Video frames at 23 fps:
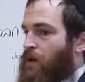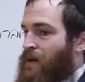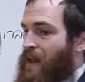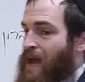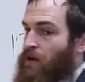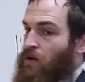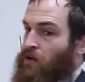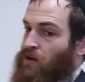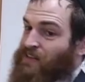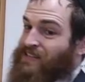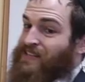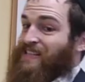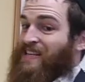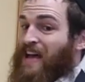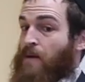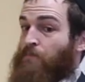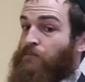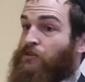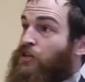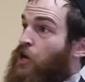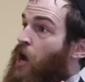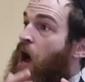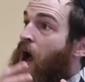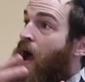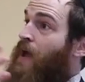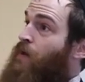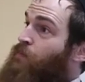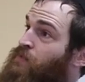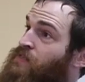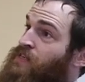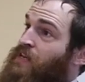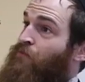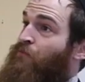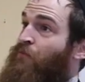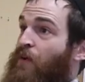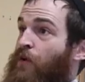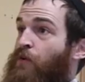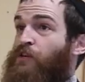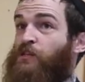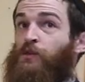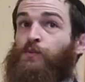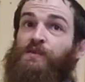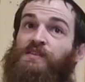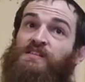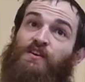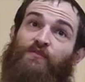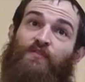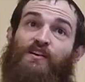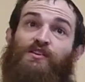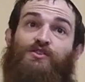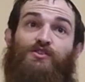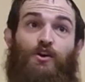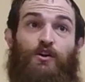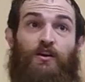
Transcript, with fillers: Now, sometimes, in very specific